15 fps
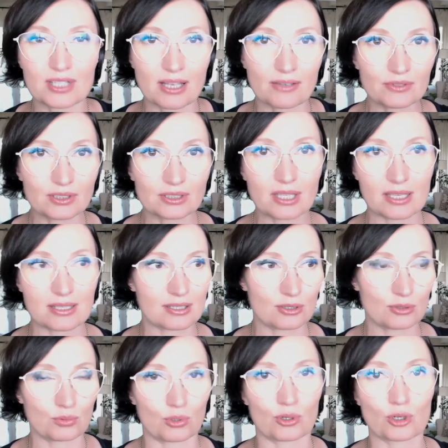something
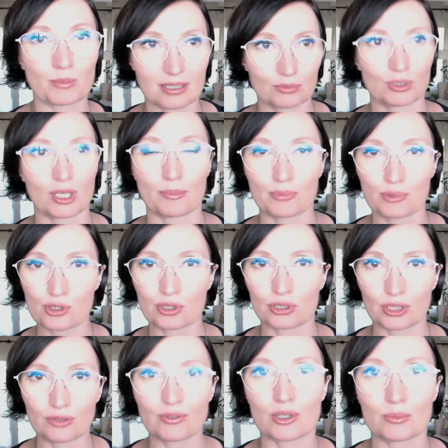doesn't work, that we are pushing
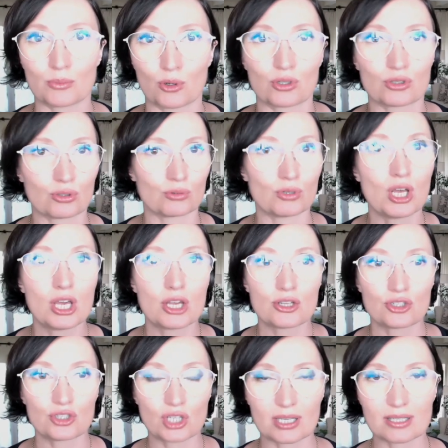even more to
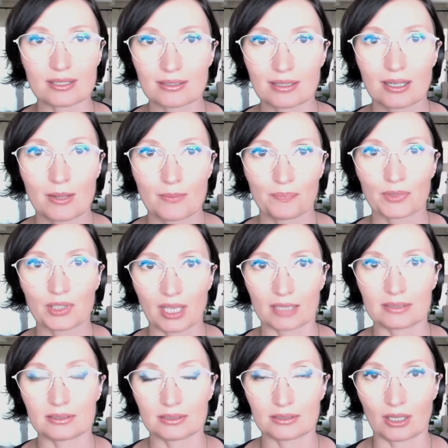just
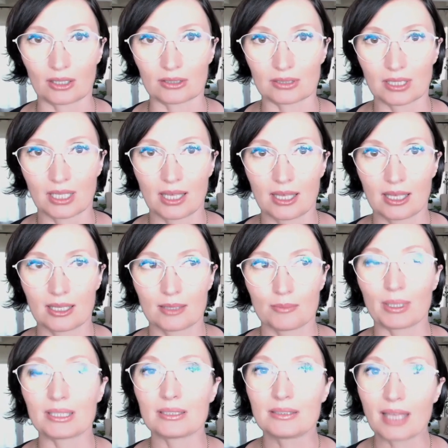get it done.
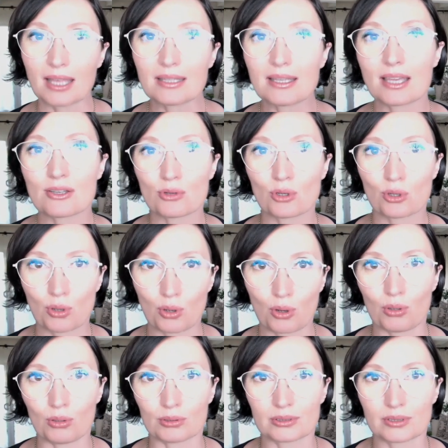But then I
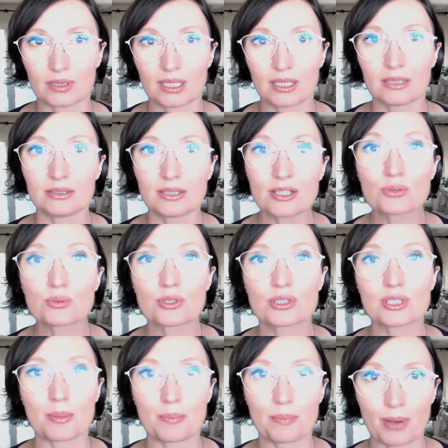recalled this was
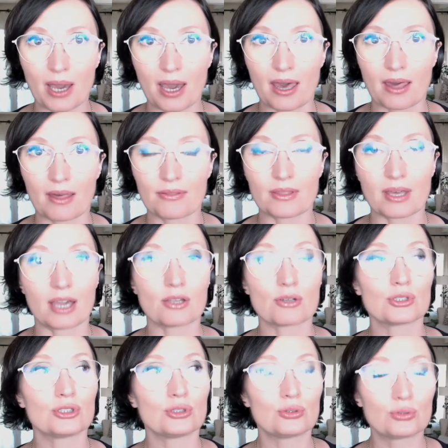the path I
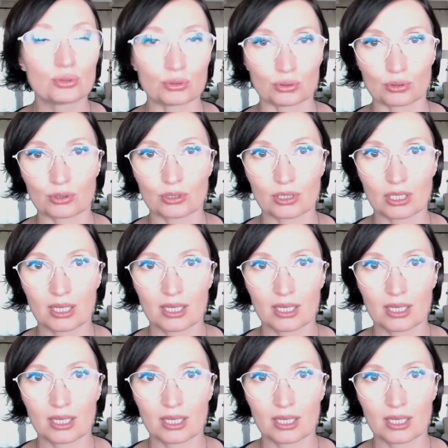already took